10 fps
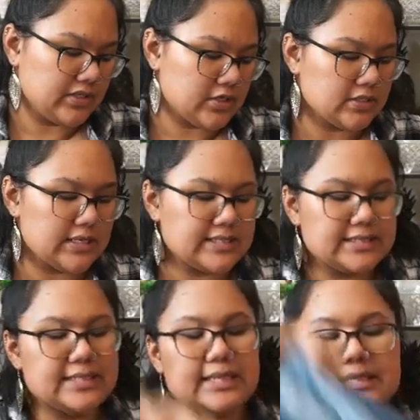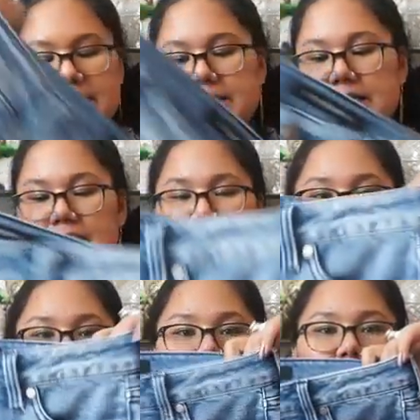these are size 6
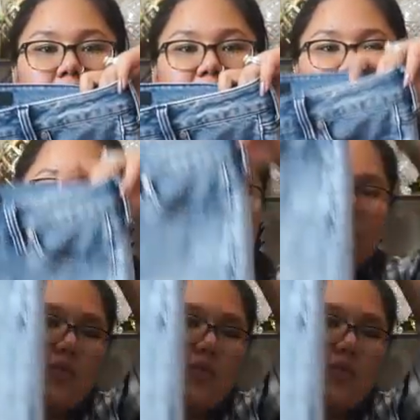and they're like these light